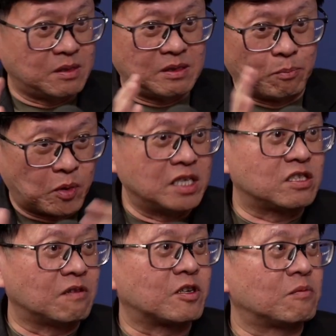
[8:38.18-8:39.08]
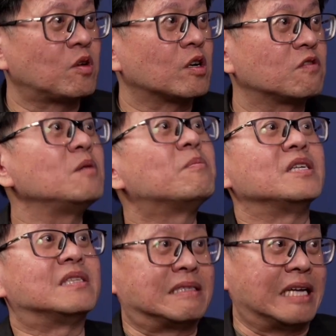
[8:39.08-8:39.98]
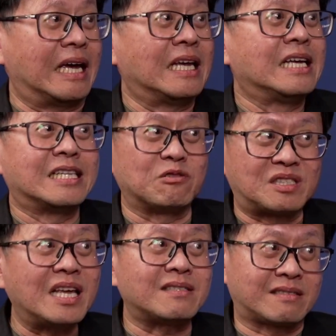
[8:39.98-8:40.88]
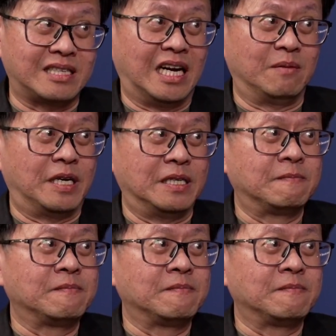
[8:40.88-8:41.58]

branch of cryptography, but it's there. Now that's the hard part.